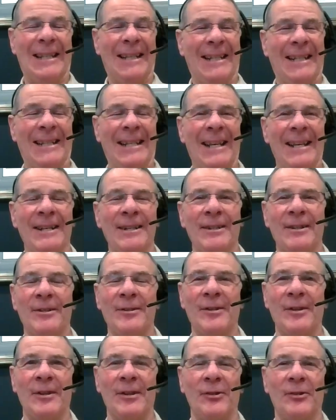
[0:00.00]
and an end
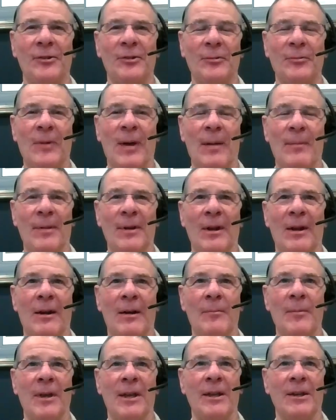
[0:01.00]
to this webinar,
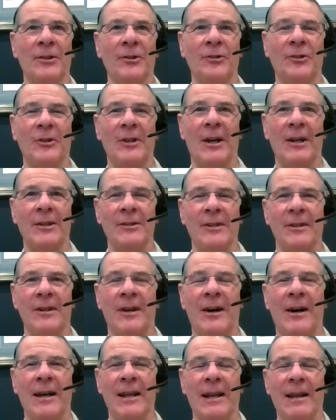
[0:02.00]
and we're going to start at
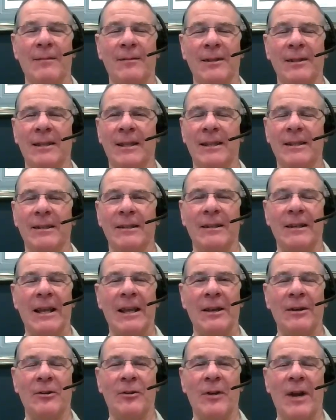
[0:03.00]
high level and
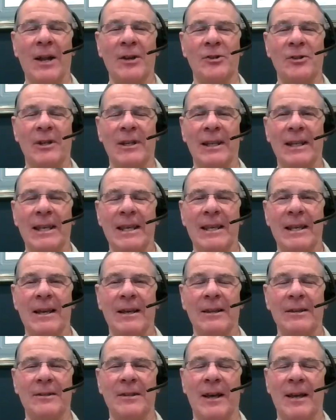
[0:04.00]
gradually
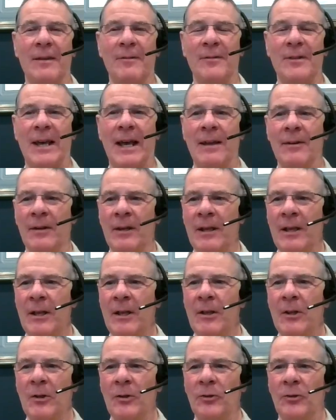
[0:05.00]
dive down.
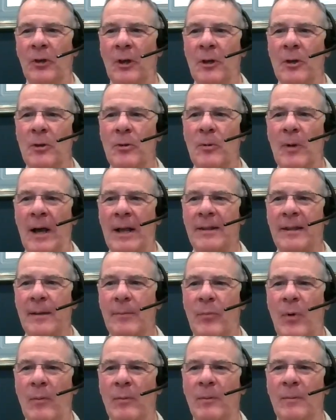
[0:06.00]
So I
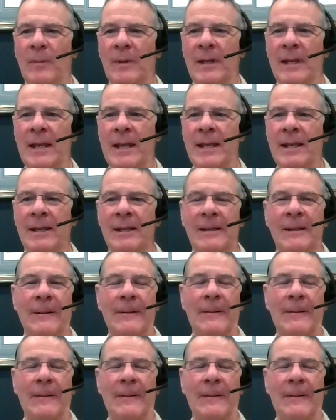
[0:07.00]
think probably,